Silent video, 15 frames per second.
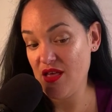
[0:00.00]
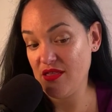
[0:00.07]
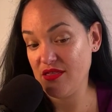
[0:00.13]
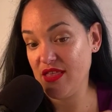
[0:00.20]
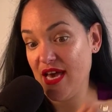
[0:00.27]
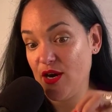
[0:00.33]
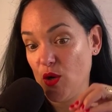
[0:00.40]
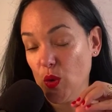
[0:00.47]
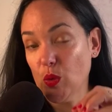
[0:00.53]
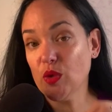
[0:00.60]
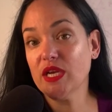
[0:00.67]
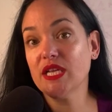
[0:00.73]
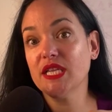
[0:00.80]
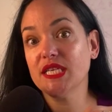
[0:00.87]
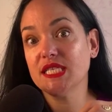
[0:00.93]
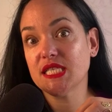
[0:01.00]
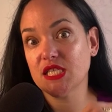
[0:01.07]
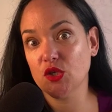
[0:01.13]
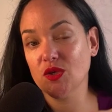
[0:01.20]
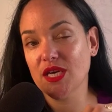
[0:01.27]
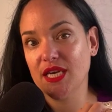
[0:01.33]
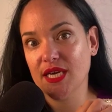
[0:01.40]
that are really
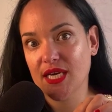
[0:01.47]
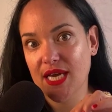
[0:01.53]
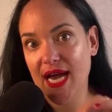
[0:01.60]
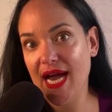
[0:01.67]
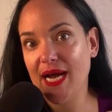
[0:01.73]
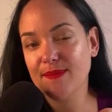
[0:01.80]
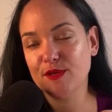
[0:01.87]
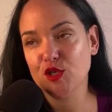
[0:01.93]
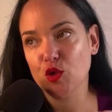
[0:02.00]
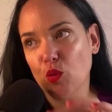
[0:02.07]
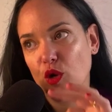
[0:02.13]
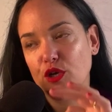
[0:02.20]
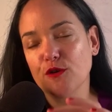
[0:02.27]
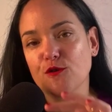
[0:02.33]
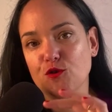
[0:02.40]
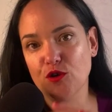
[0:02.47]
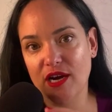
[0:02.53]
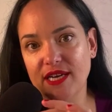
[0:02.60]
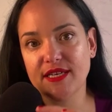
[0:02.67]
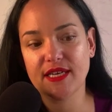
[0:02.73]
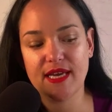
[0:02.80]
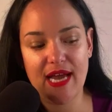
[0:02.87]
still going to capture what you're
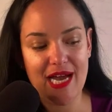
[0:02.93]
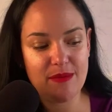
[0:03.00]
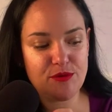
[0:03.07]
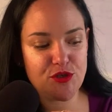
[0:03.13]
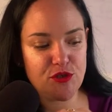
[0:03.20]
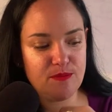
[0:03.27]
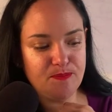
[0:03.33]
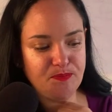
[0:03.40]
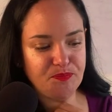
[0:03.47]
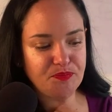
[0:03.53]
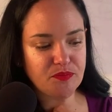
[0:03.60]
trying to capture.